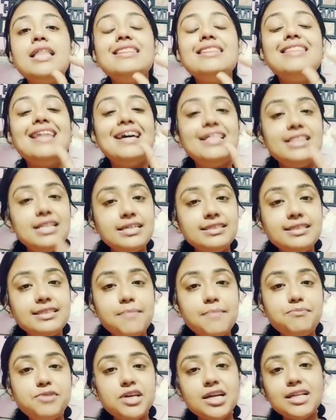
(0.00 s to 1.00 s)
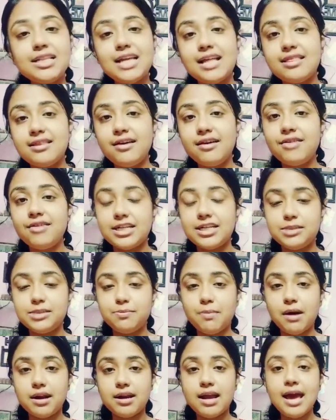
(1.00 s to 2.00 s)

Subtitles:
then the subject, then the rest part.